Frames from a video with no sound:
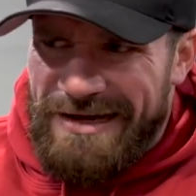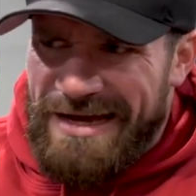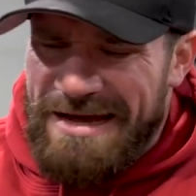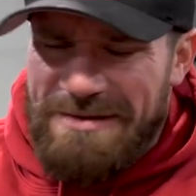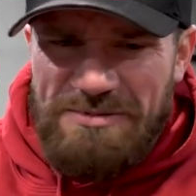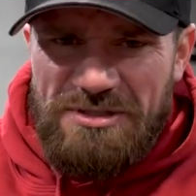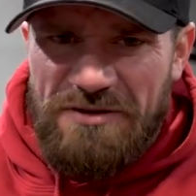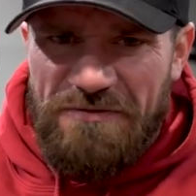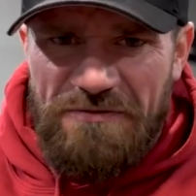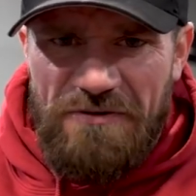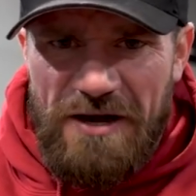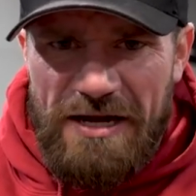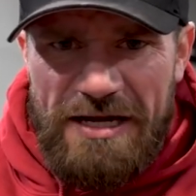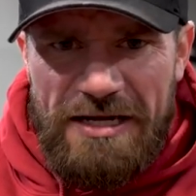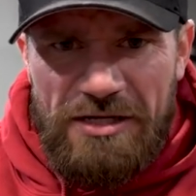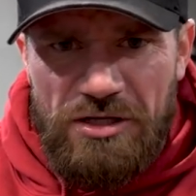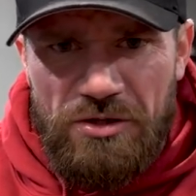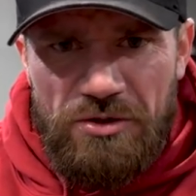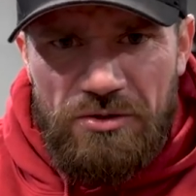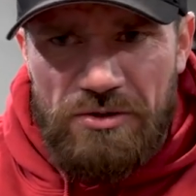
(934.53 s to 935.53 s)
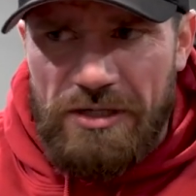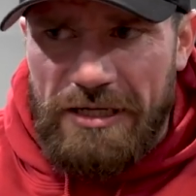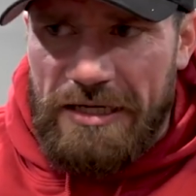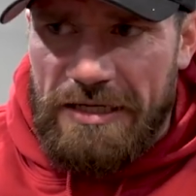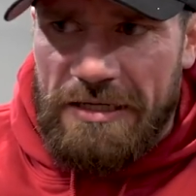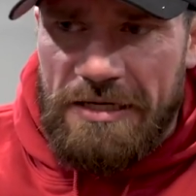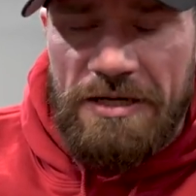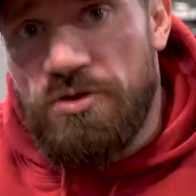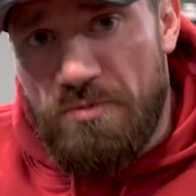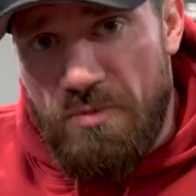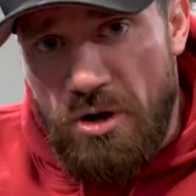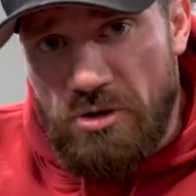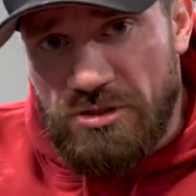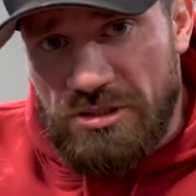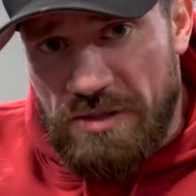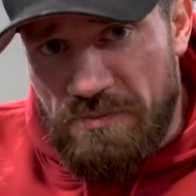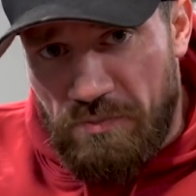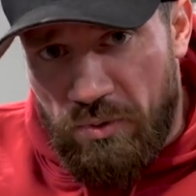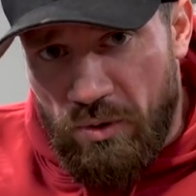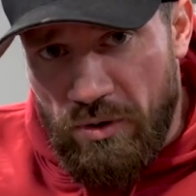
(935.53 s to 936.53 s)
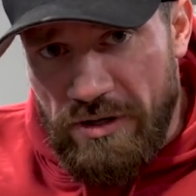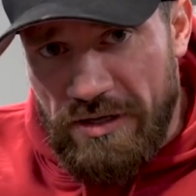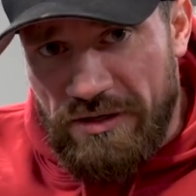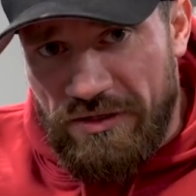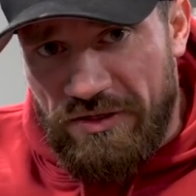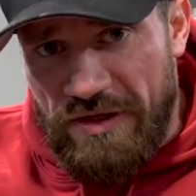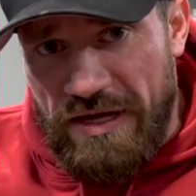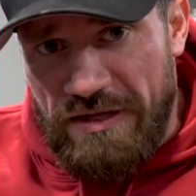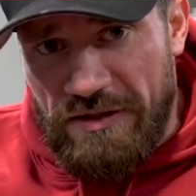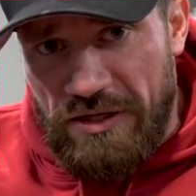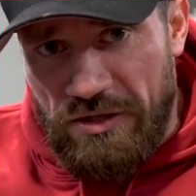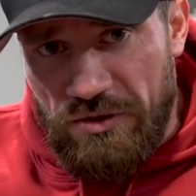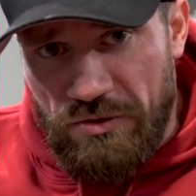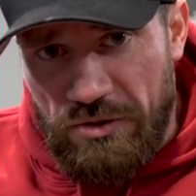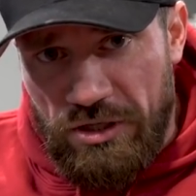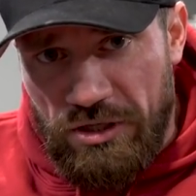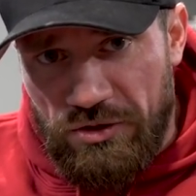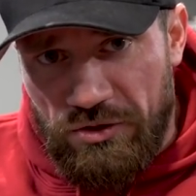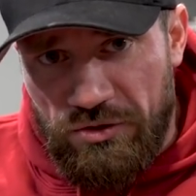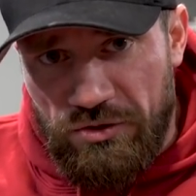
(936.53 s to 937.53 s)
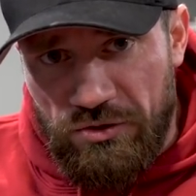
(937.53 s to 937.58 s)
Absolutely. The most important thing that you can